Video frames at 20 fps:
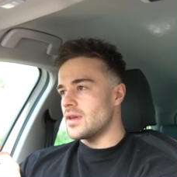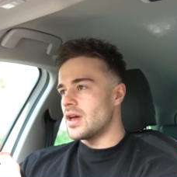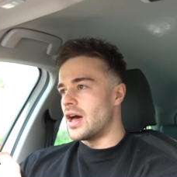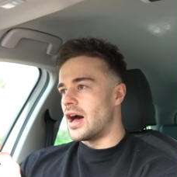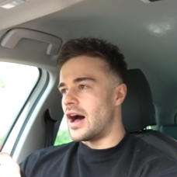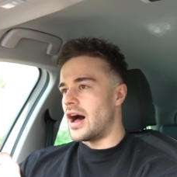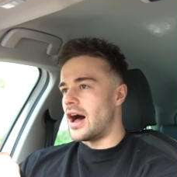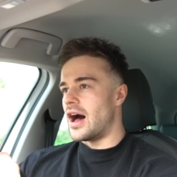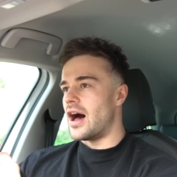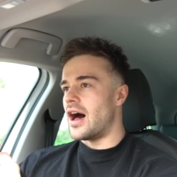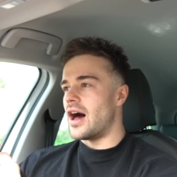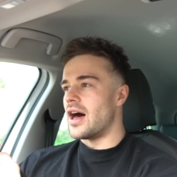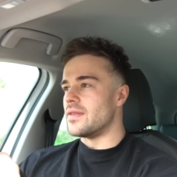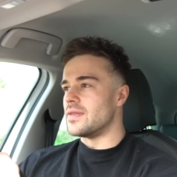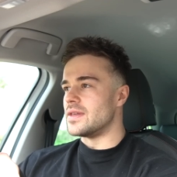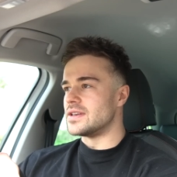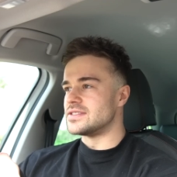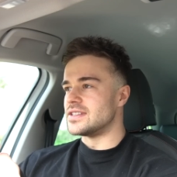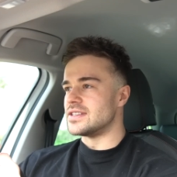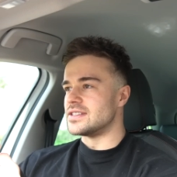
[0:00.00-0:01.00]
uh,
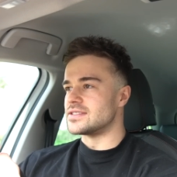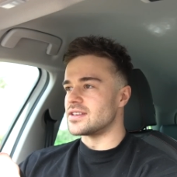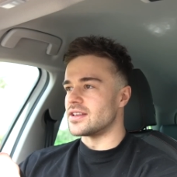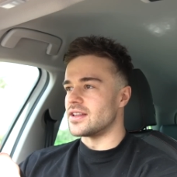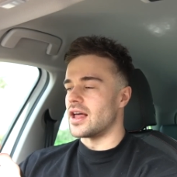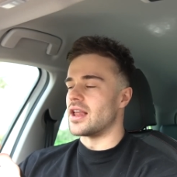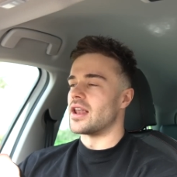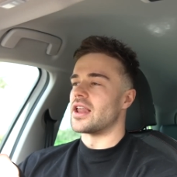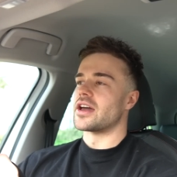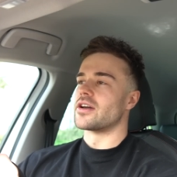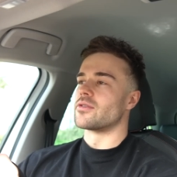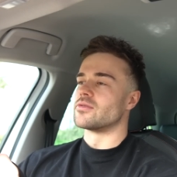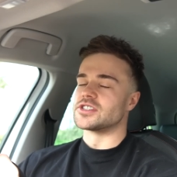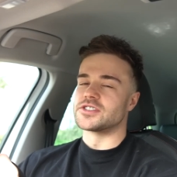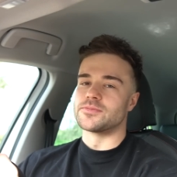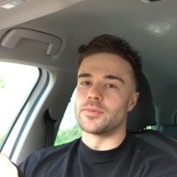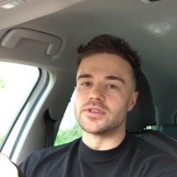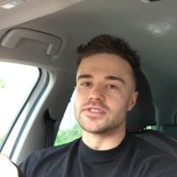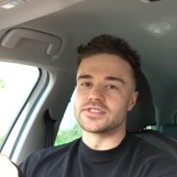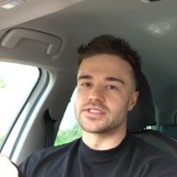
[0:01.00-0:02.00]
this is uh, like a
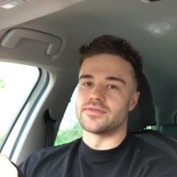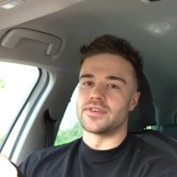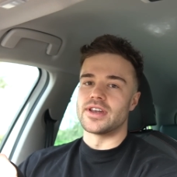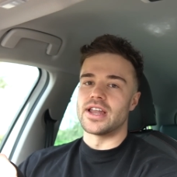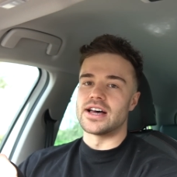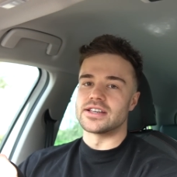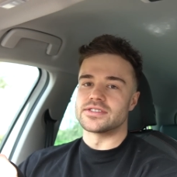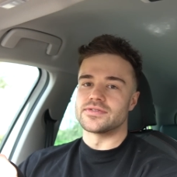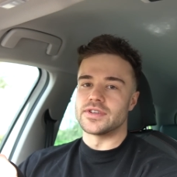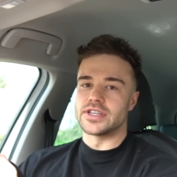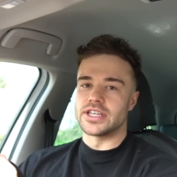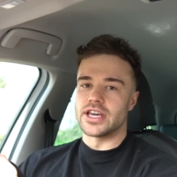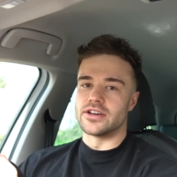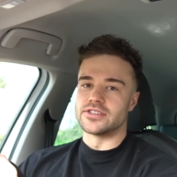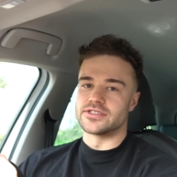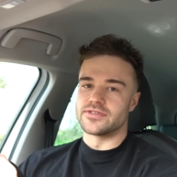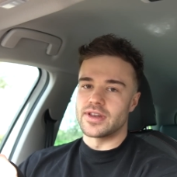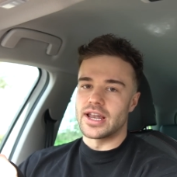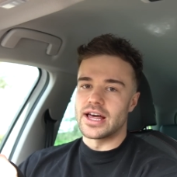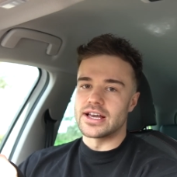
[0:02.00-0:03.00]
response to the last
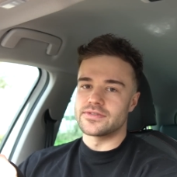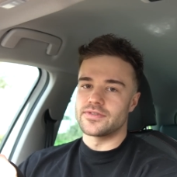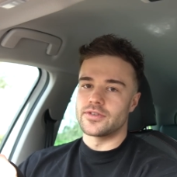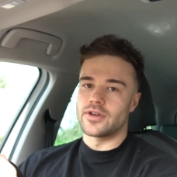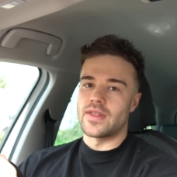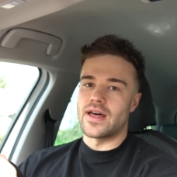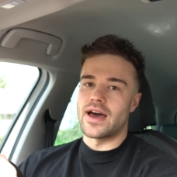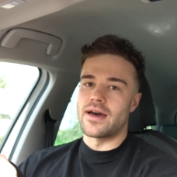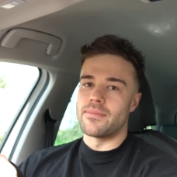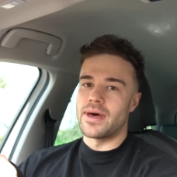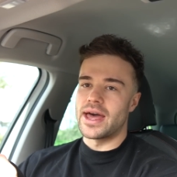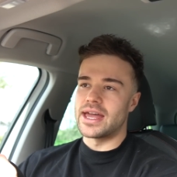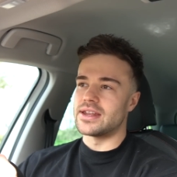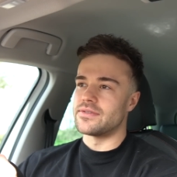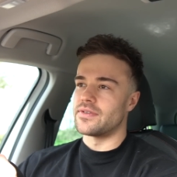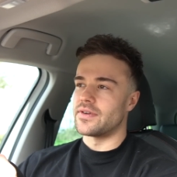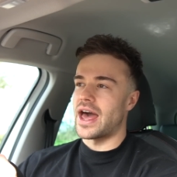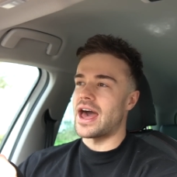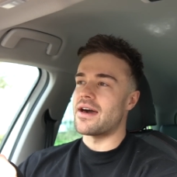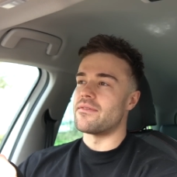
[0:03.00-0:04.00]
video. So the last video that I made,
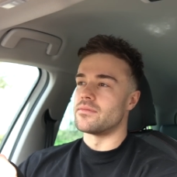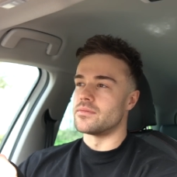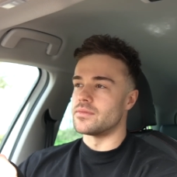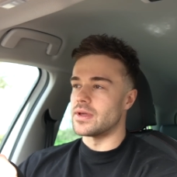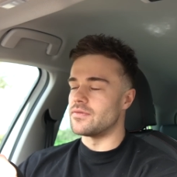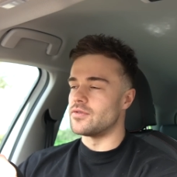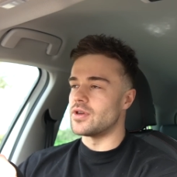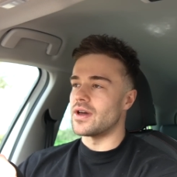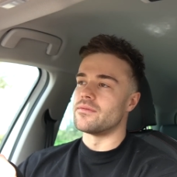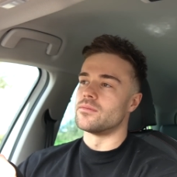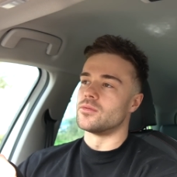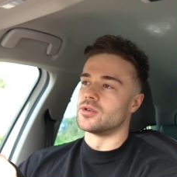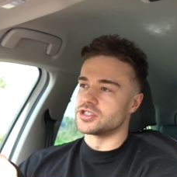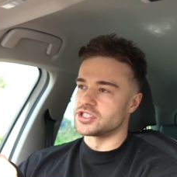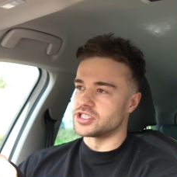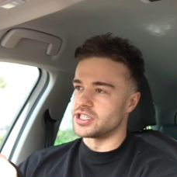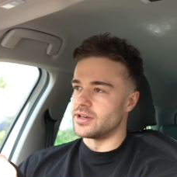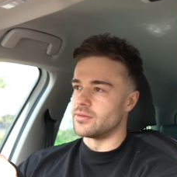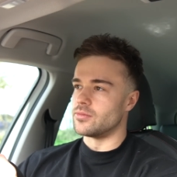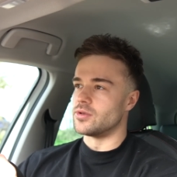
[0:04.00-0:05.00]
if I haven't, if you haven't
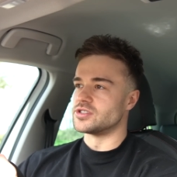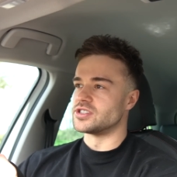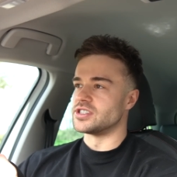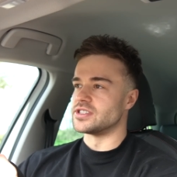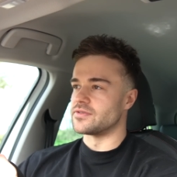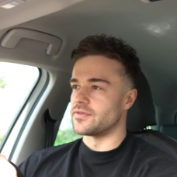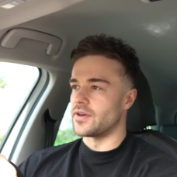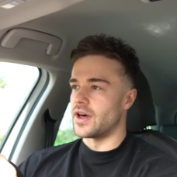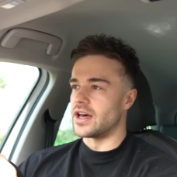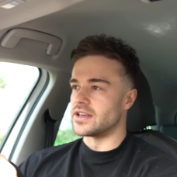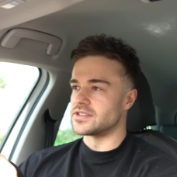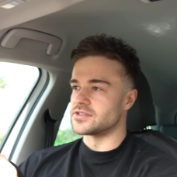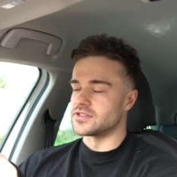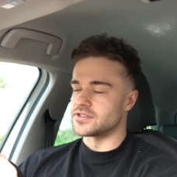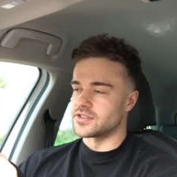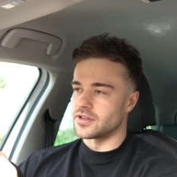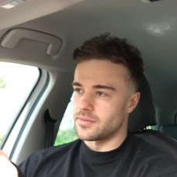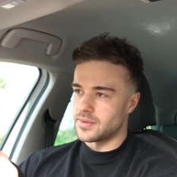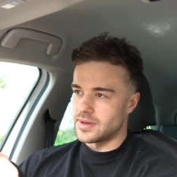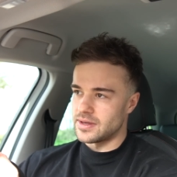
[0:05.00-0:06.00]
watched it, watch this first,
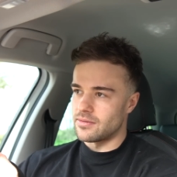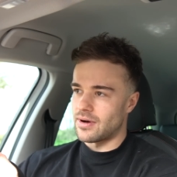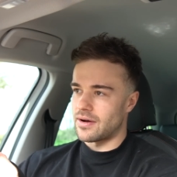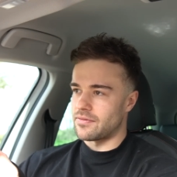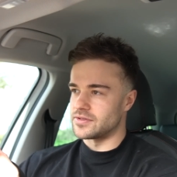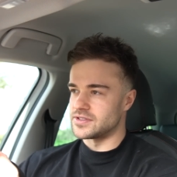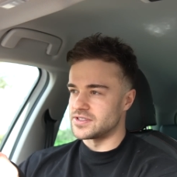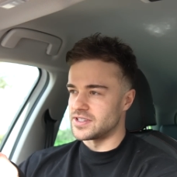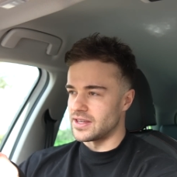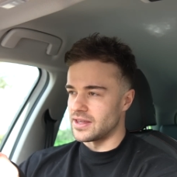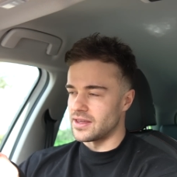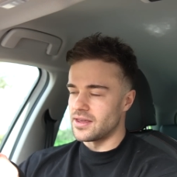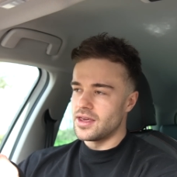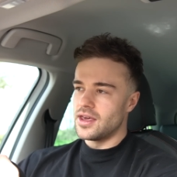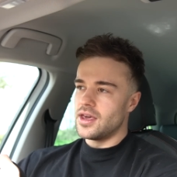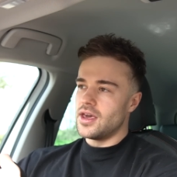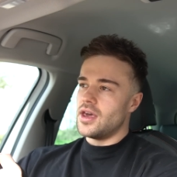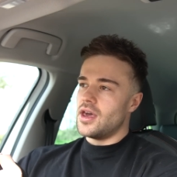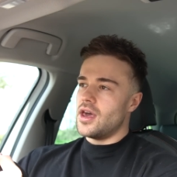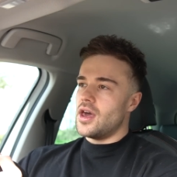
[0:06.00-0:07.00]
because it's gonna be referencing
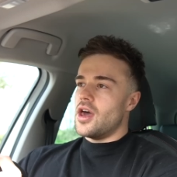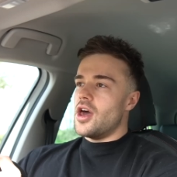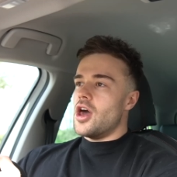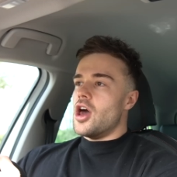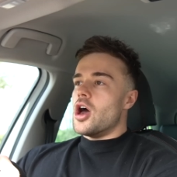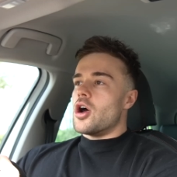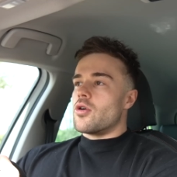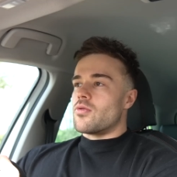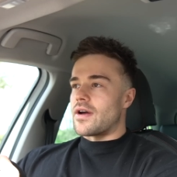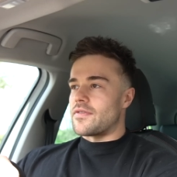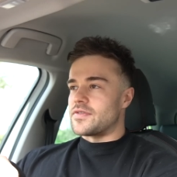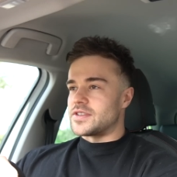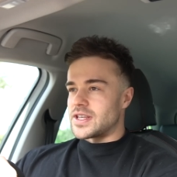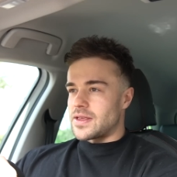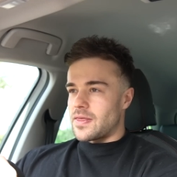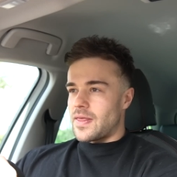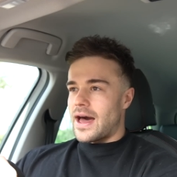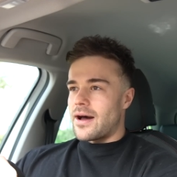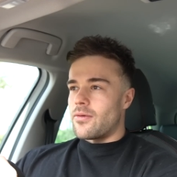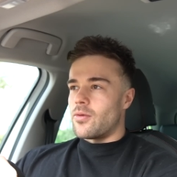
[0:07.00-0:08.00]

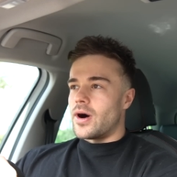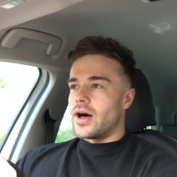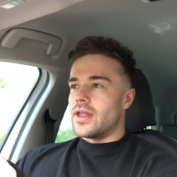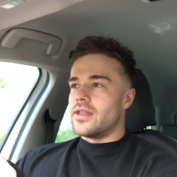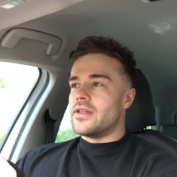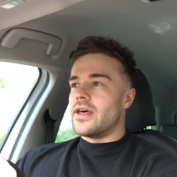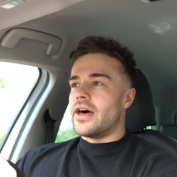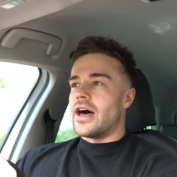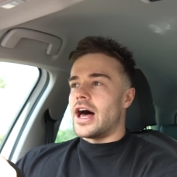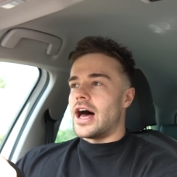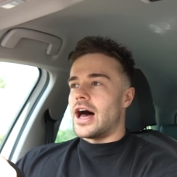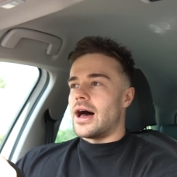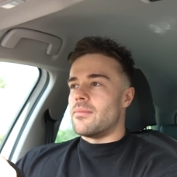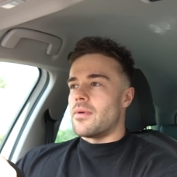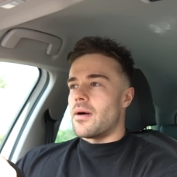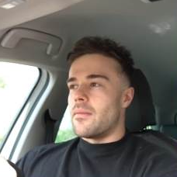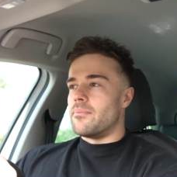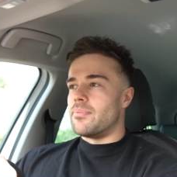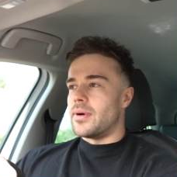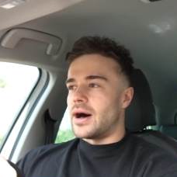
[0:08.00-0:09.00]
referencing that one,
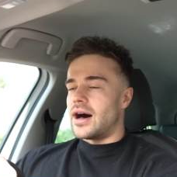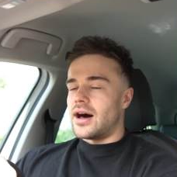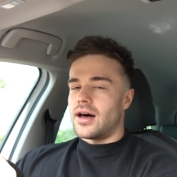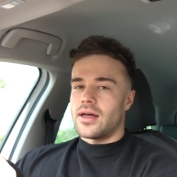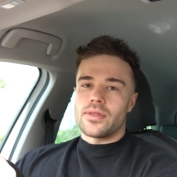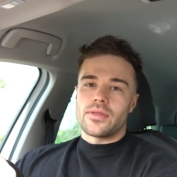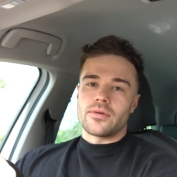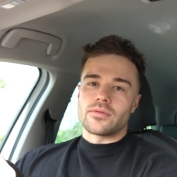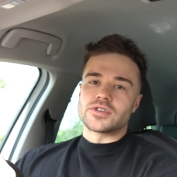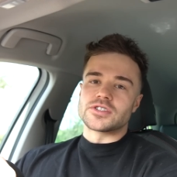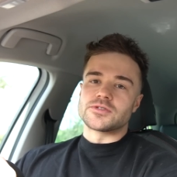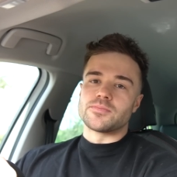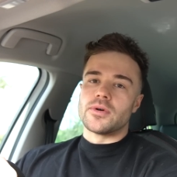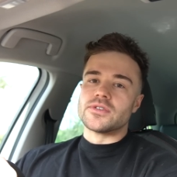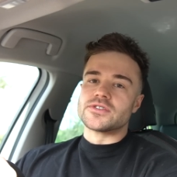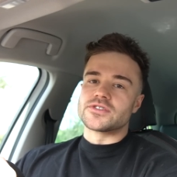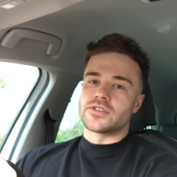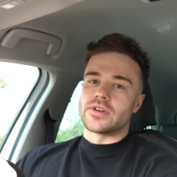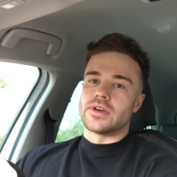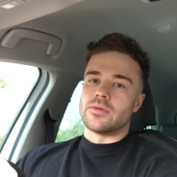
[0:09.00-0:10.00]
um, but the
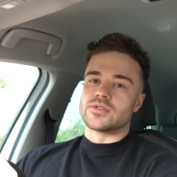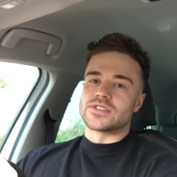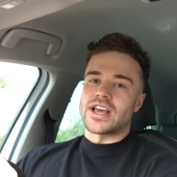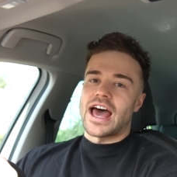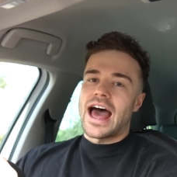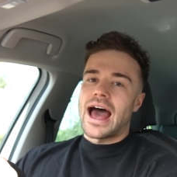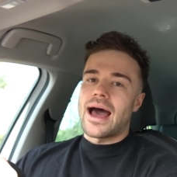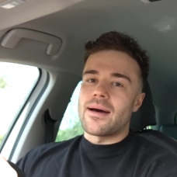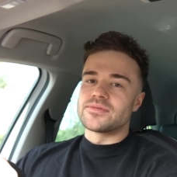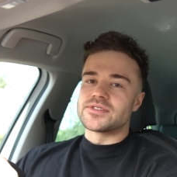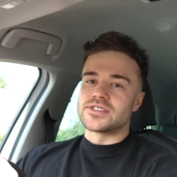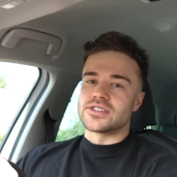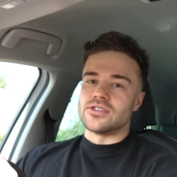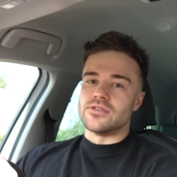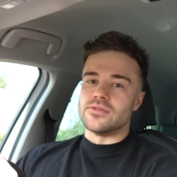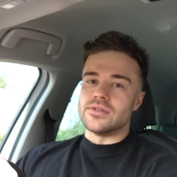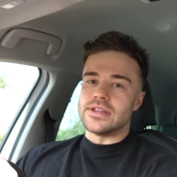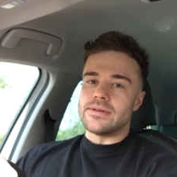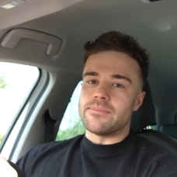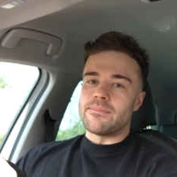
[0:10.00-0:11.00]
response on it was
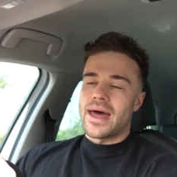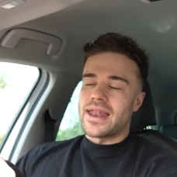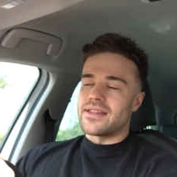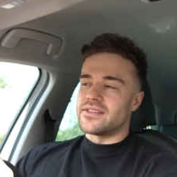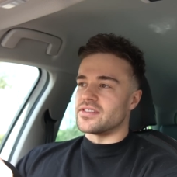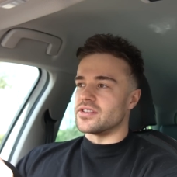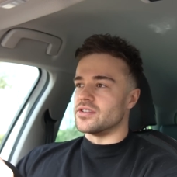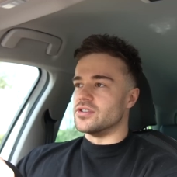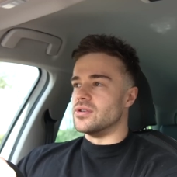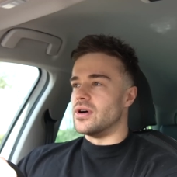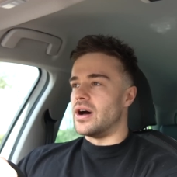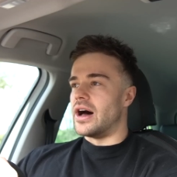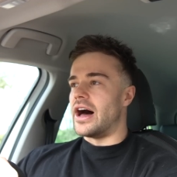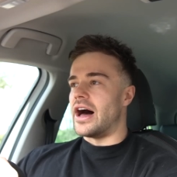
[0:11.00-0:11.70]
absolutely mental.